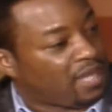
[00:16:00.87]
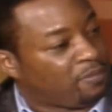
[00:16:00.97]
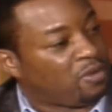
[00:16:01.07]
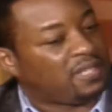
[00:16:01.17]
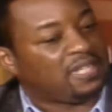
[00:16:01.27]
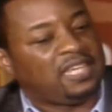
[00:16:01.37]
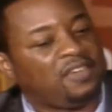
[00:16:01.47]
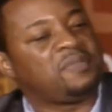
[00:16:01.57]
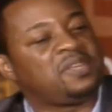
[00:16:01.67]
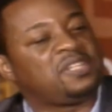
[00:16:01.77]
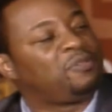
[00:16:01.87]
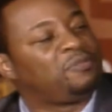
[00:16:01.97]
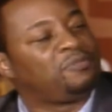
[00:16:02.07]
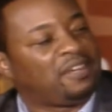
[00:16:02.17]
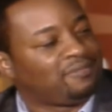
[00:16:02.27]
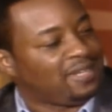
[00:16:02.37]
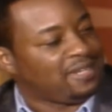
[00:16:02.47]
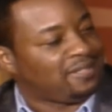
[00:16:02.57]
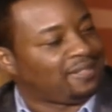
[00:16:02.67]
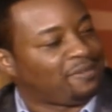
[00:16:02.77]
I'm going to give him his own
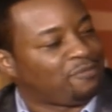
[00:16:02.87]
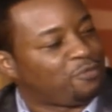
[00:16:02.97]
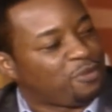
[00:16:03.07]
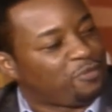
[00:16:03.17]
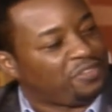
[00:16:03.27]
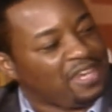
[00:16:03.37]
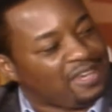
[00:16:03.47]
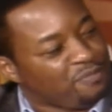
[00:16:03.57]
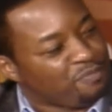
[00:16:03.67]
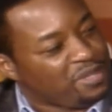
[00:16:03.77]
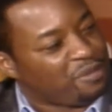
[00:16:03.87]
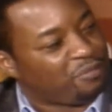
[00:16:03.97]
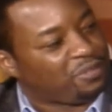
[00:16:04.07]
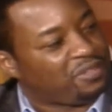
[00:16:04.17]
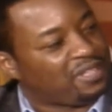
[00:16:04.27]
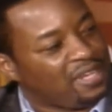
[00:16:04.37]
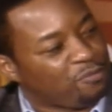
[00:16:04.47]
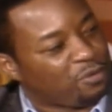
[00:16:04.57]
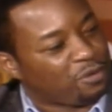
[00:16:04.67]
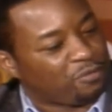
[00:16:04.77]
foundation and wherewith he can build, with it, he
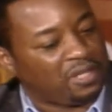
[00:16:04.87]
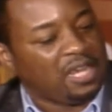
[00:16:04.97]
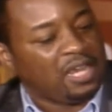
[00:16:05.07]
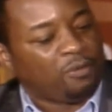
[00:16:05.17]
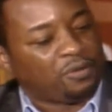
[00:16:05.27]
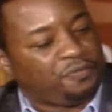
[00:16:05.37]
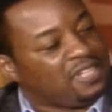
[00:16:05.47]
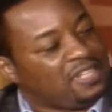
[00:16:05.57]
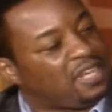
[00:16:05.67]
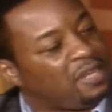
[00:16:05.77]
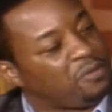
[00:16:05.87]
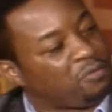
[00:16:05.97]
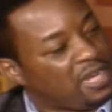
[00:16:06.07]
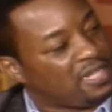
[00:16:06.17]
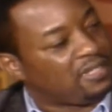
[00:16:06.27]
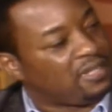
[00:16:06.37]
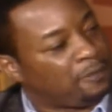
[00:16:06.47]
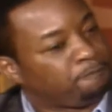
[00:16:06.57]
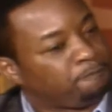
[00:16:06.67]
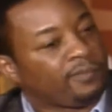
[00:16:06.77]
can work with, where things can be raised
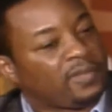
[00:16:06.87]
up.